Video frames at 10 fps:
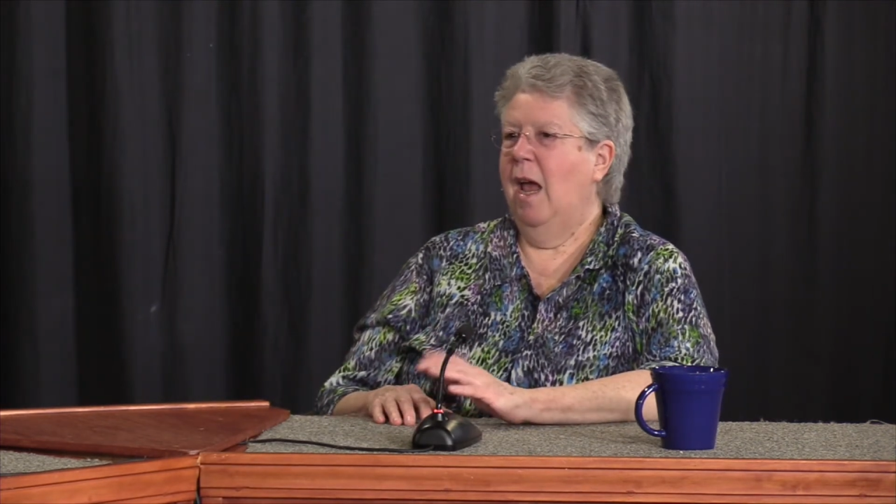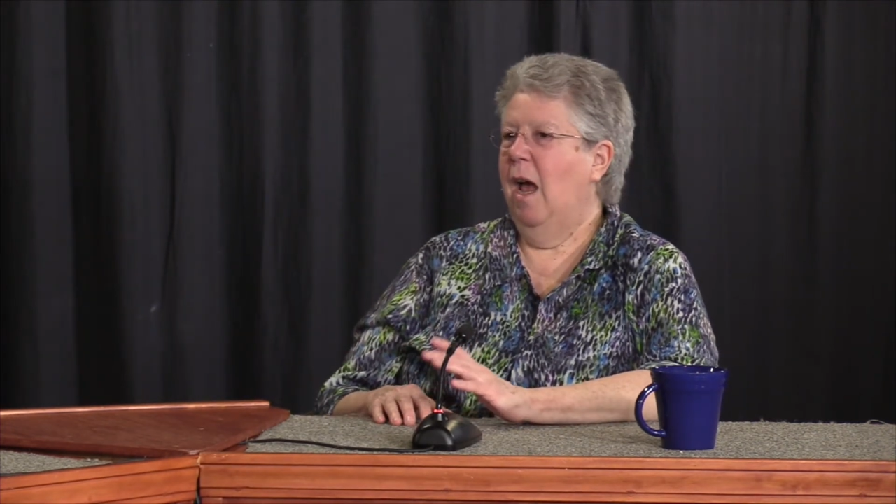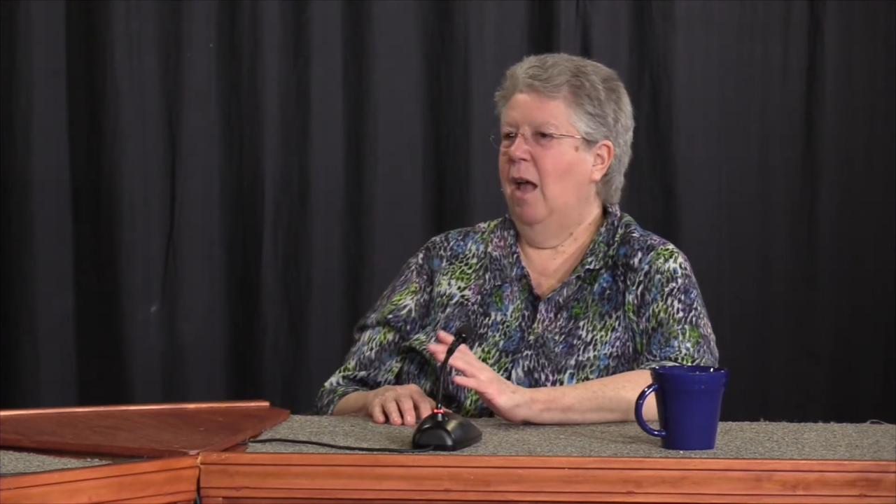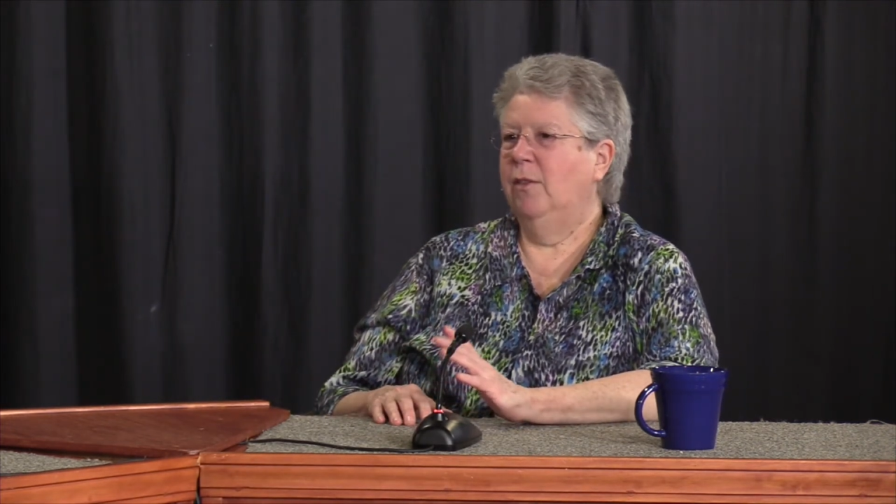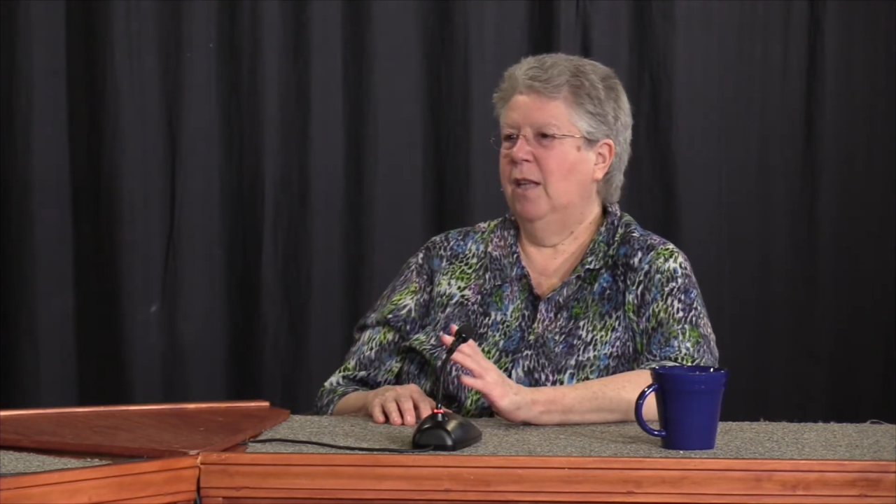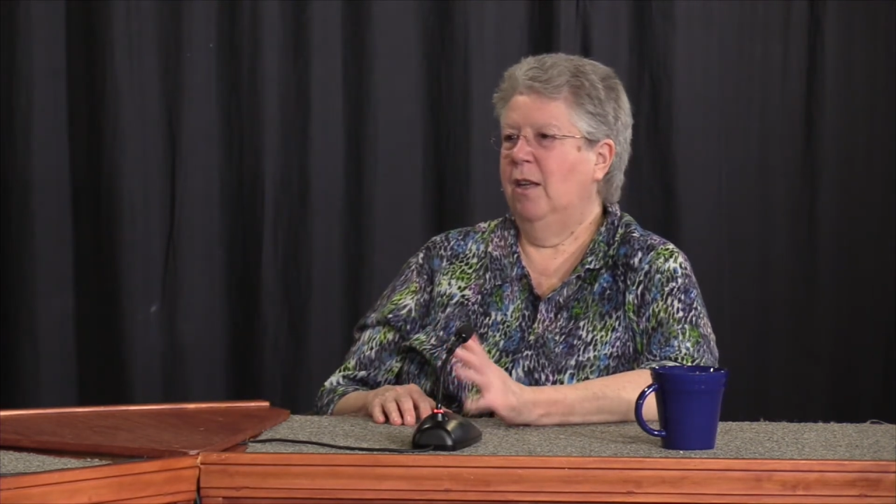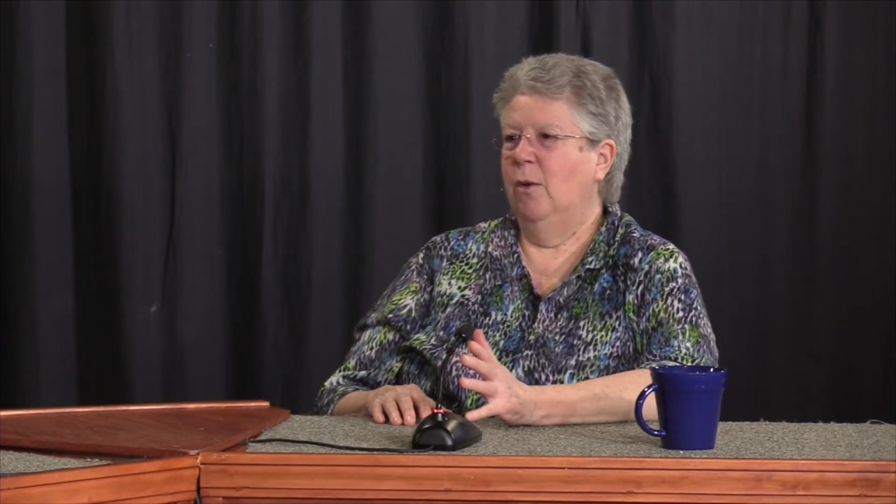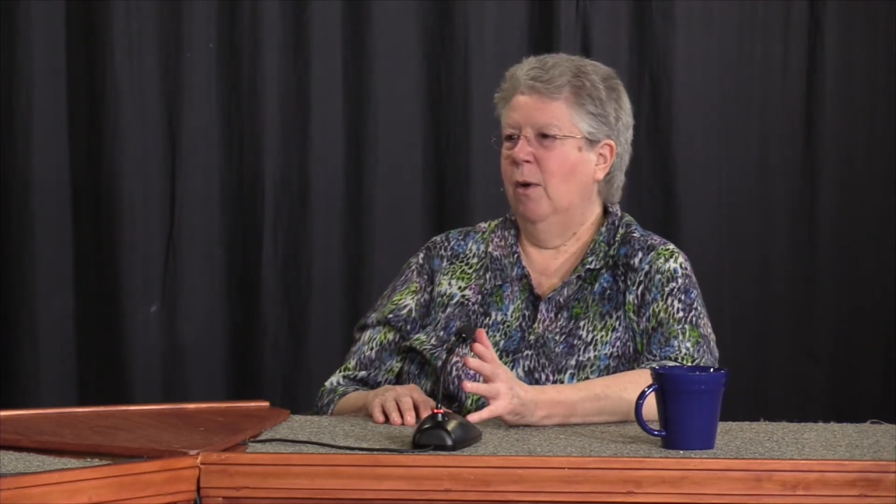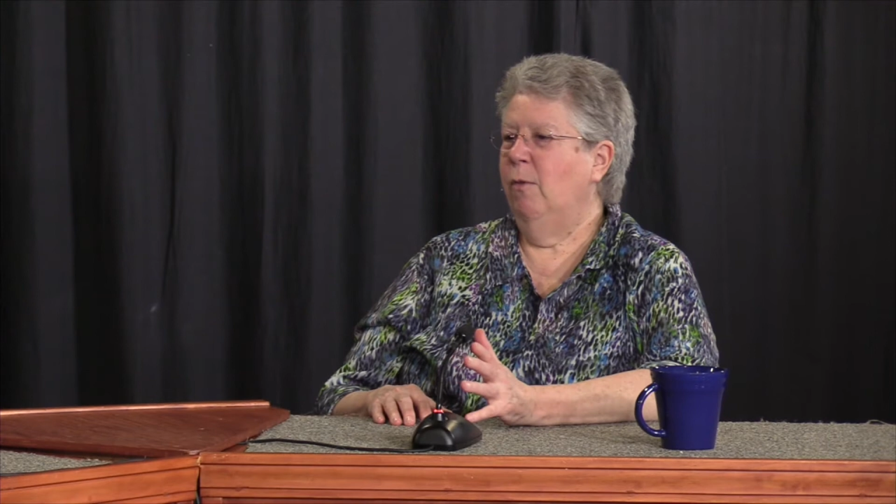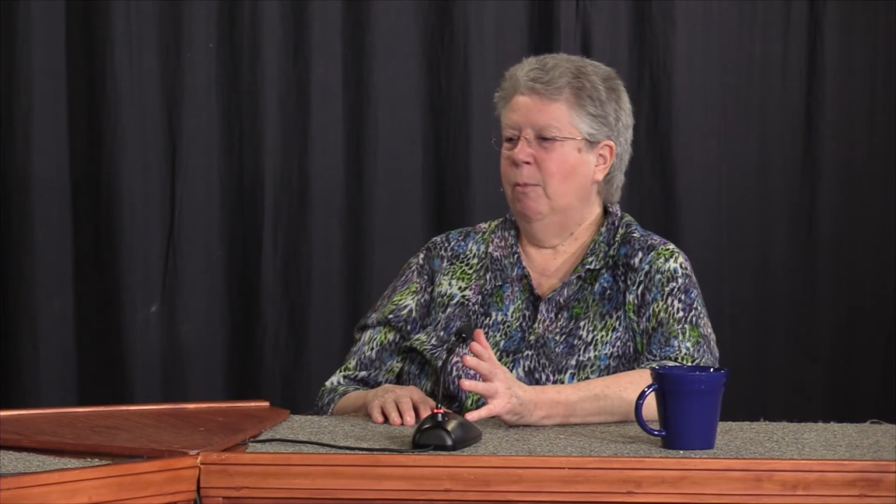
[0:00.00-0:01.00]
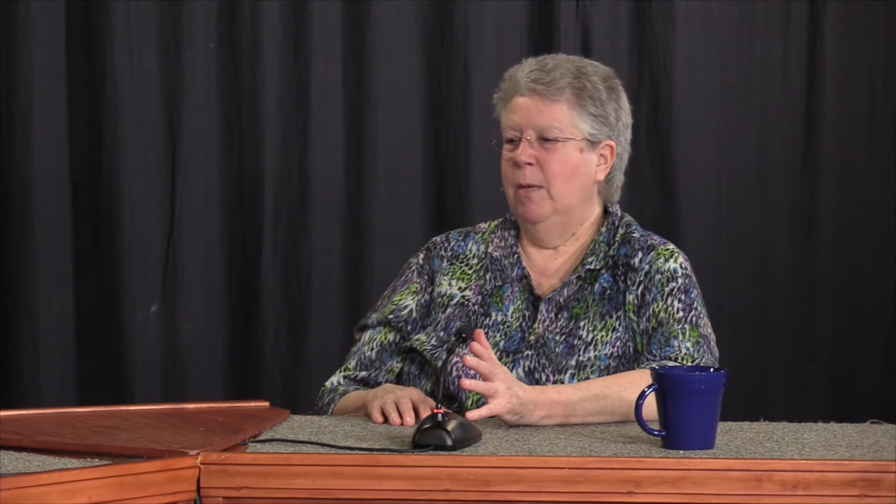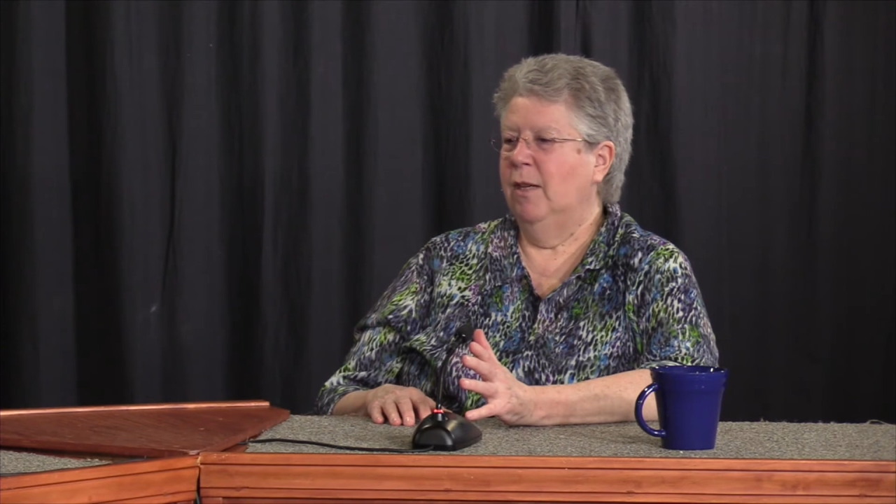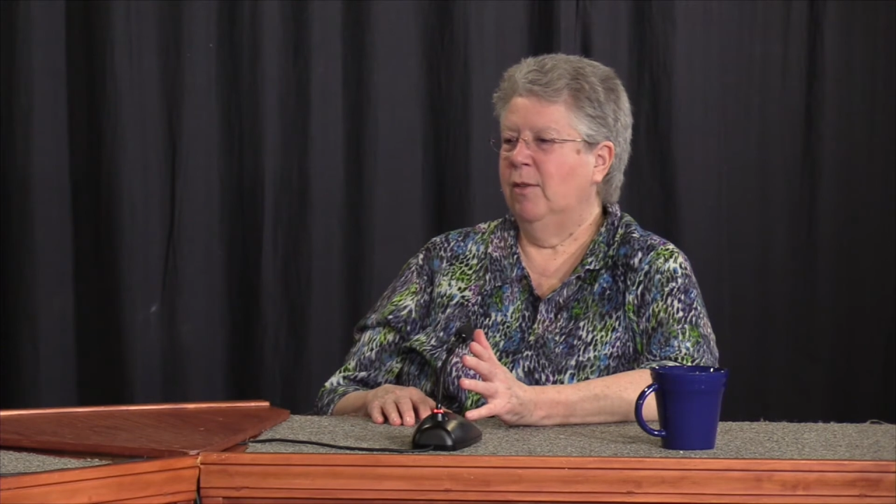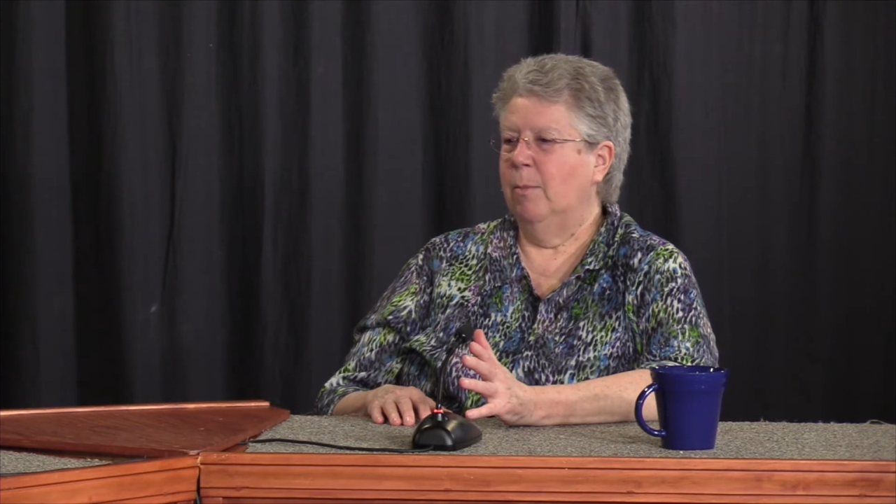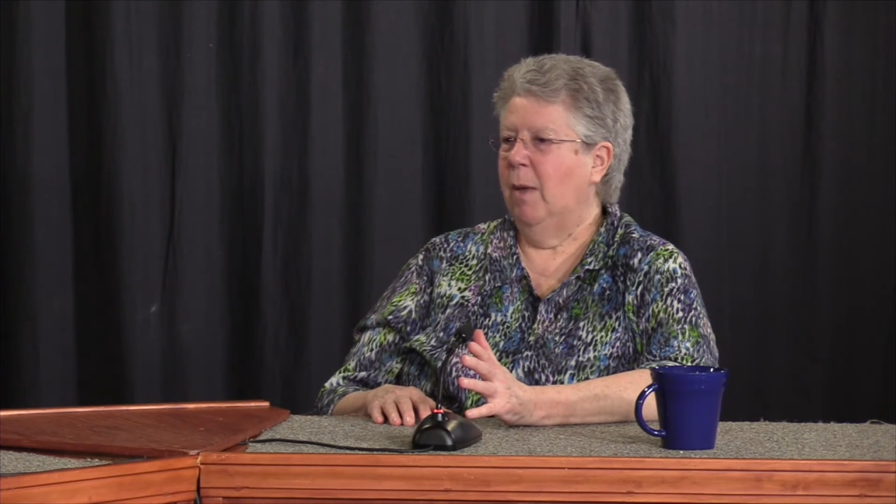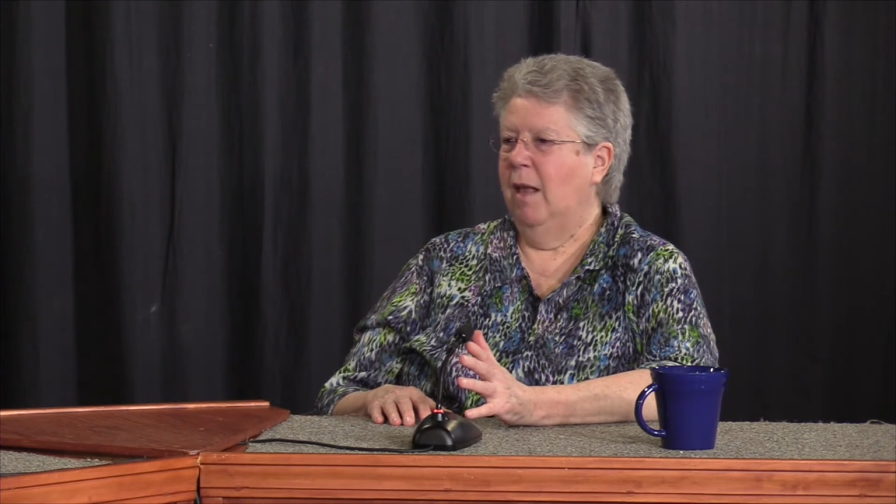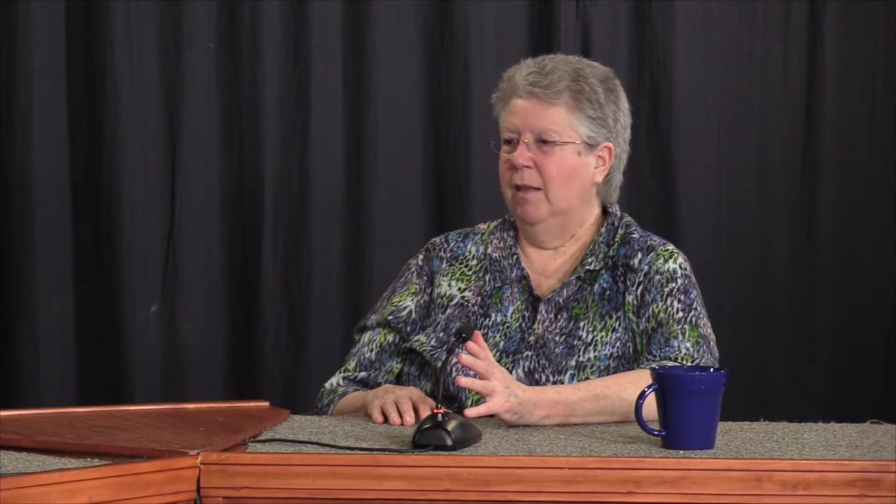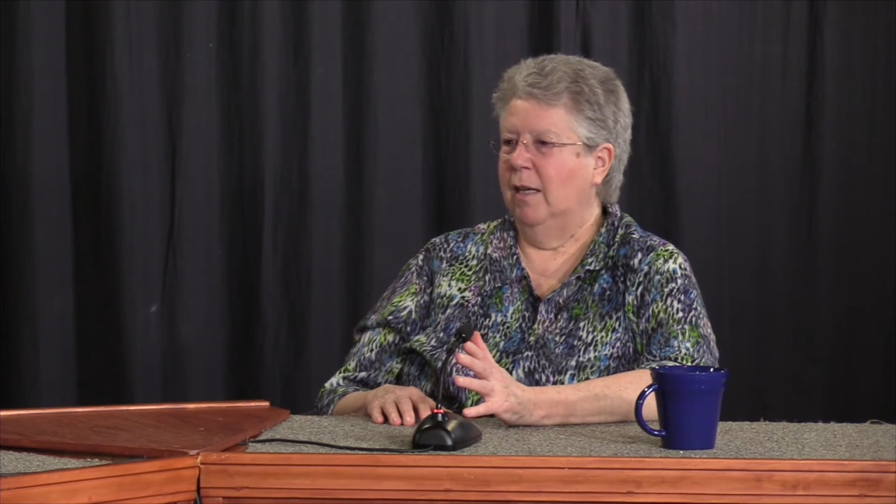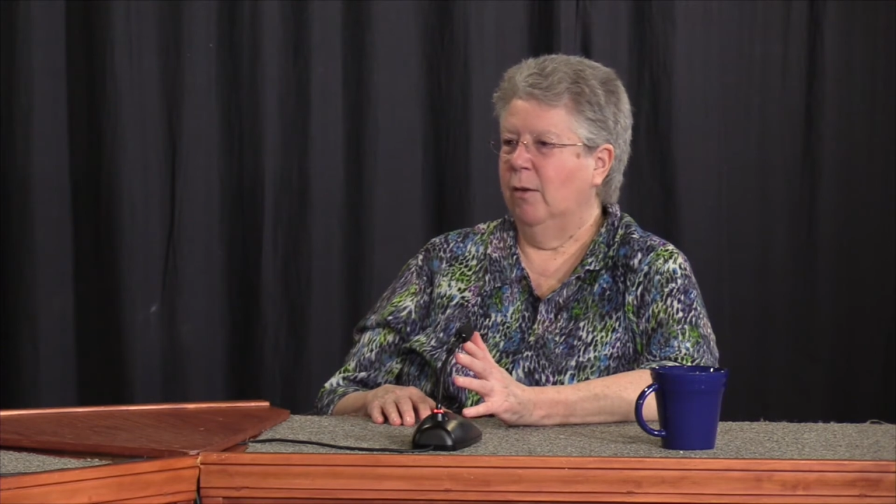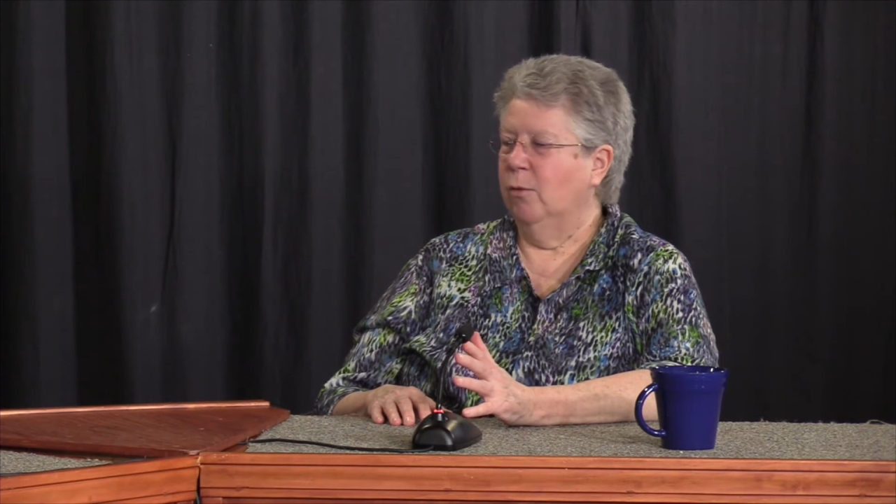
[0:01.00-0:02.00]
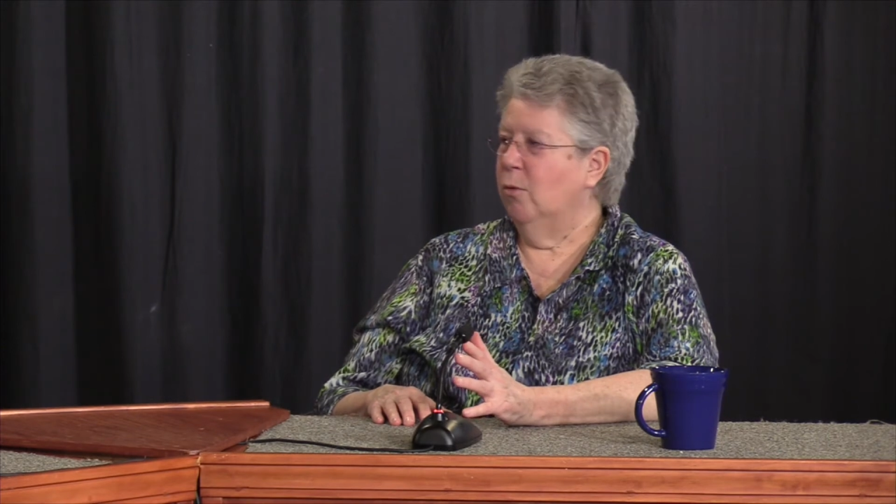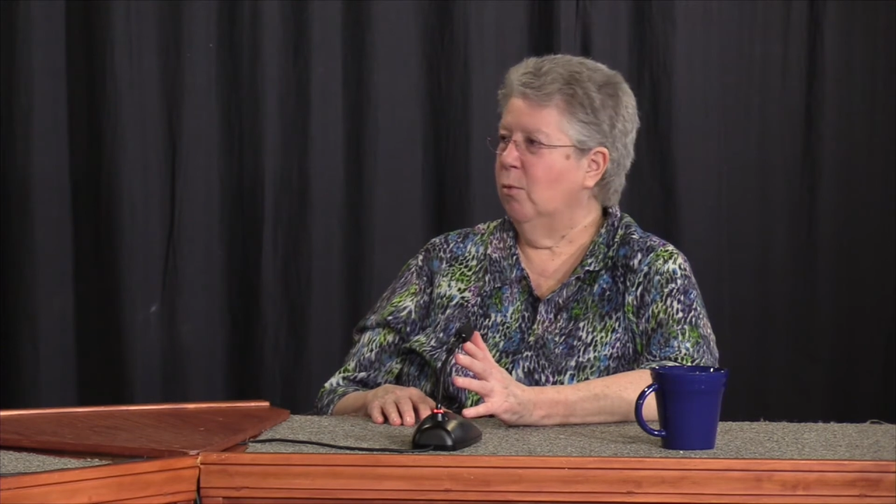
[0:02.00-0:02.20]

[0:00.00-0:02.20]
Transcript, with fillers: I'll tell you, every municipality goes